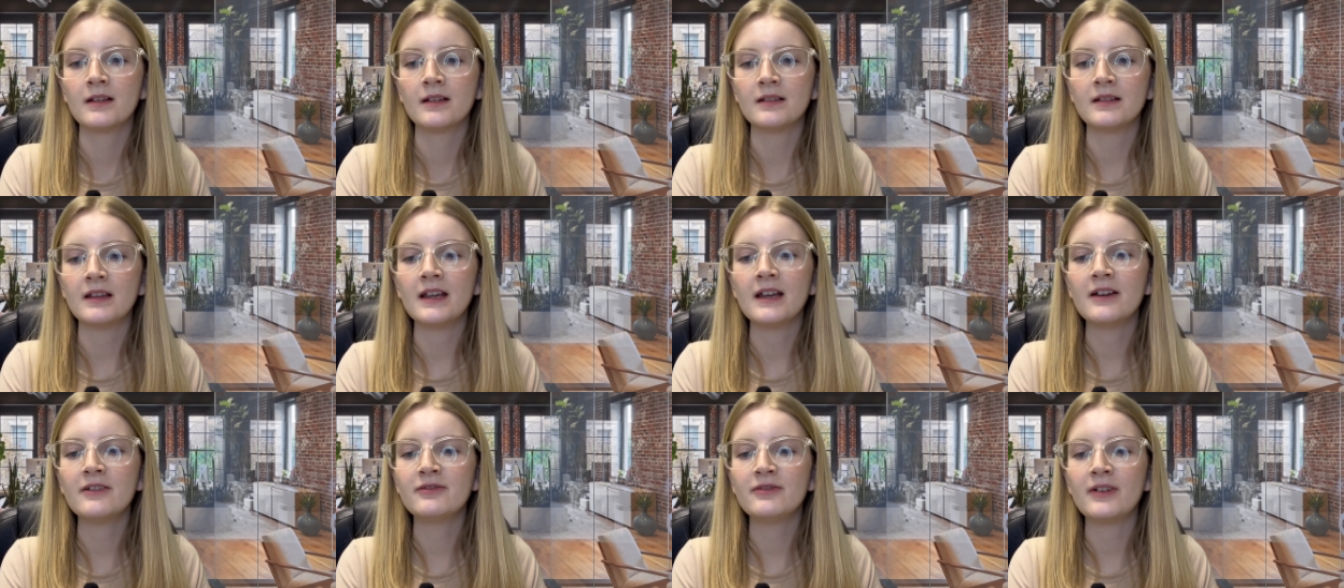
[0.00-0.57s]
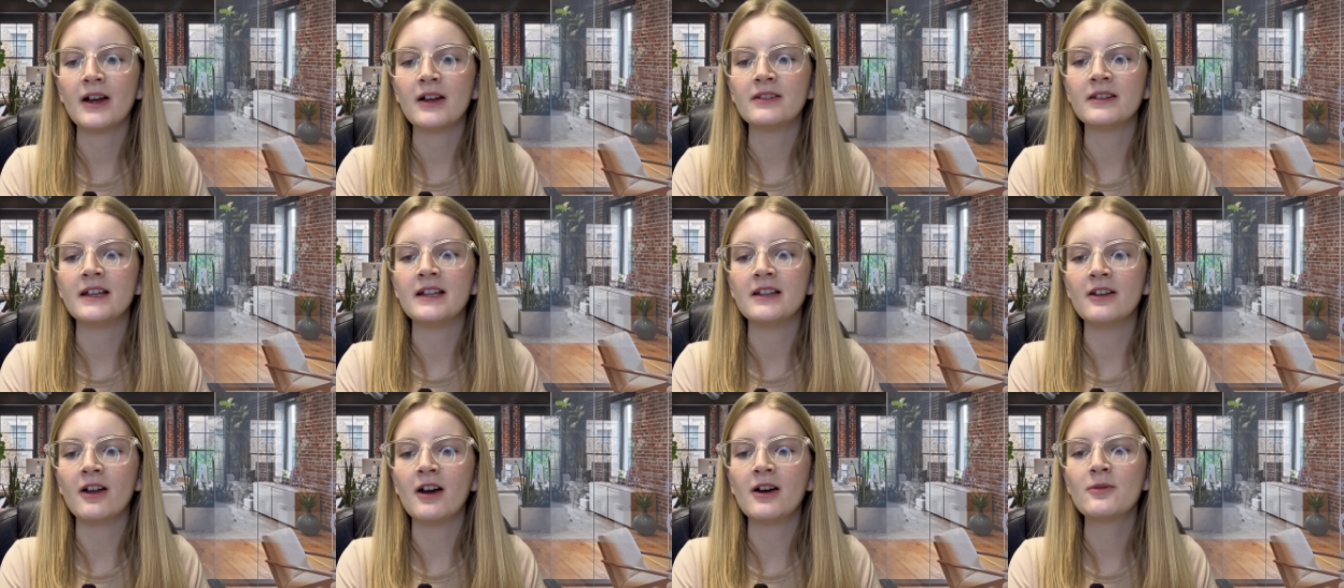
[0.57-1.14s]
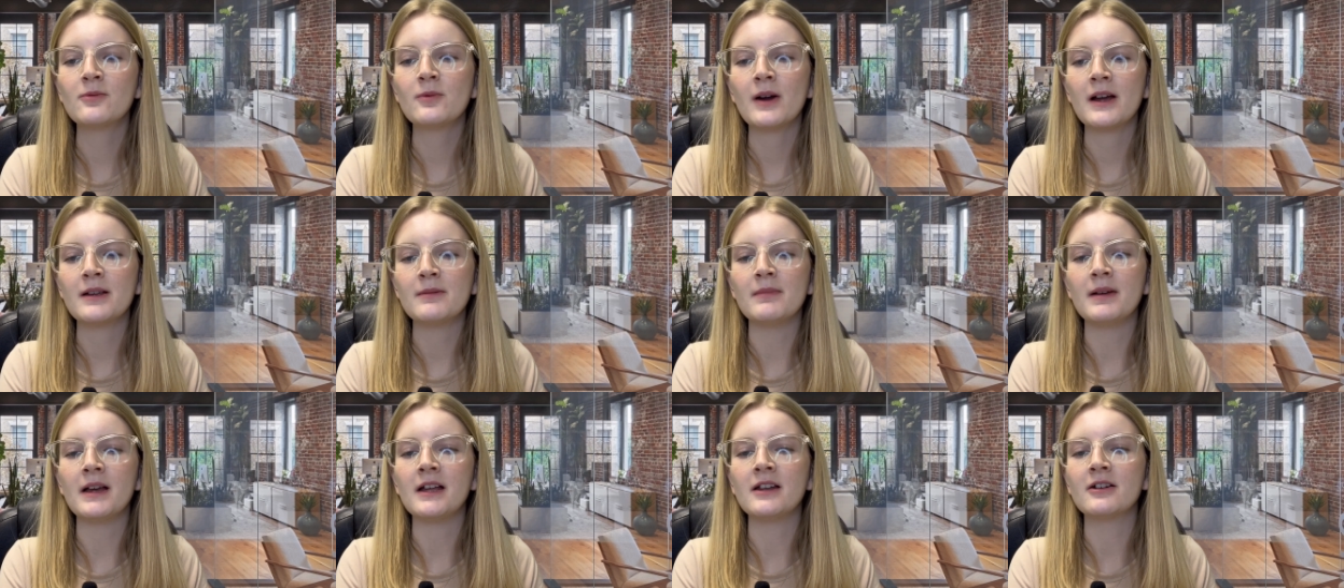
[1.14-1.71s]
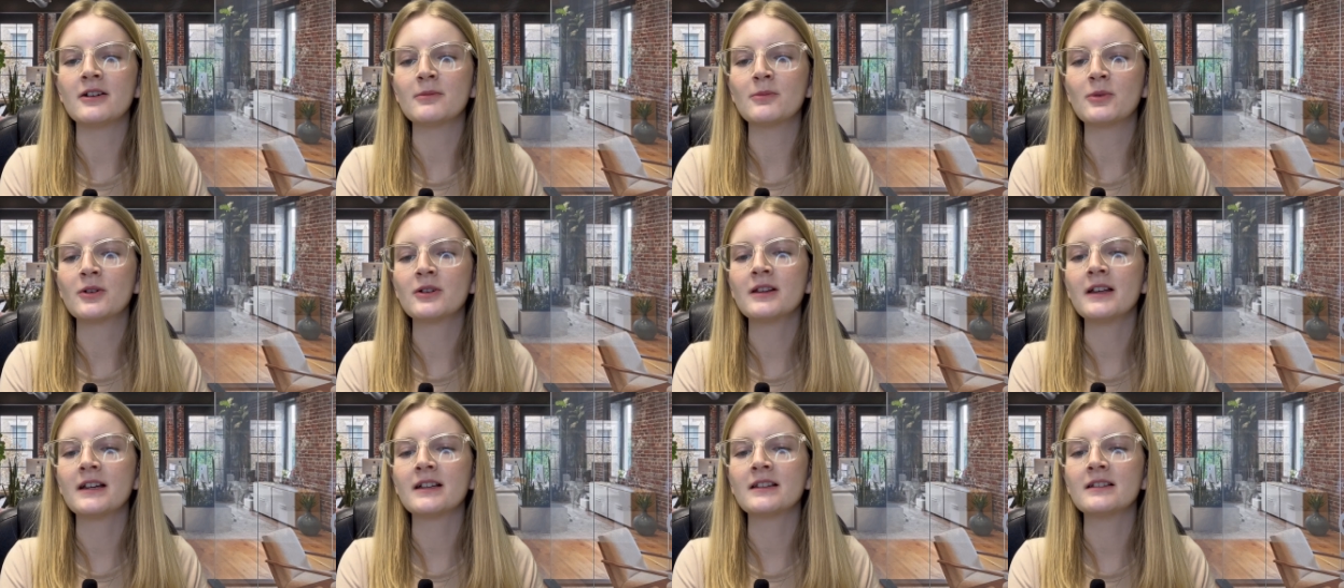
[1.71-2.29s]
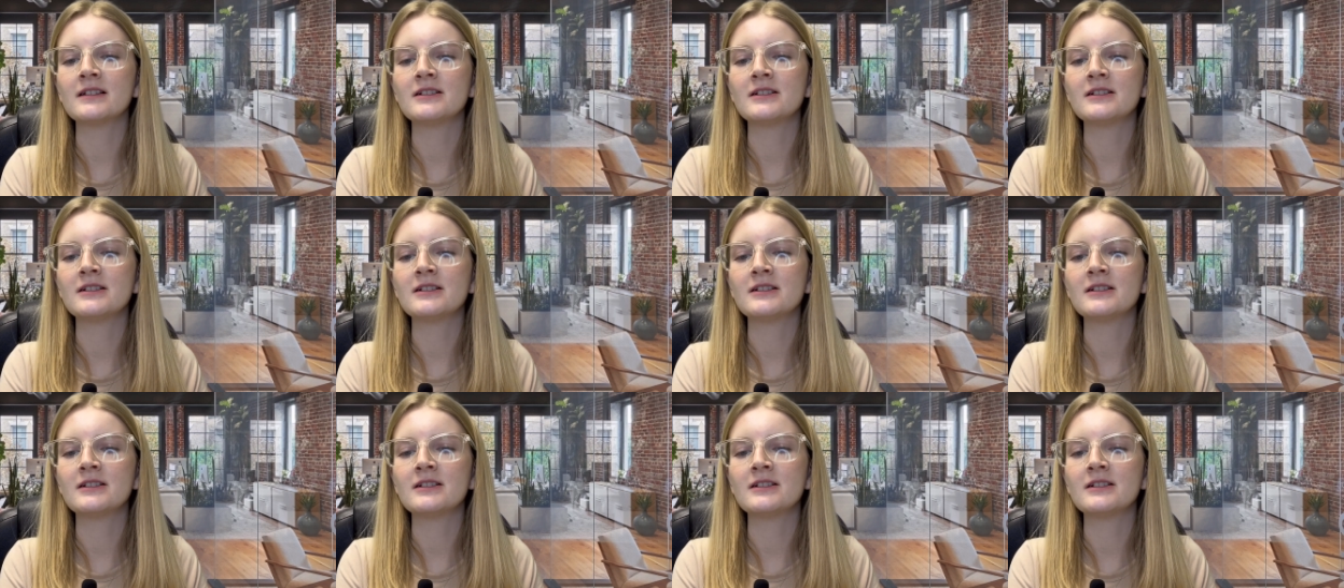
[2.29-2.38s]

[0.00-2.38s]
They have found that non-white men are more likely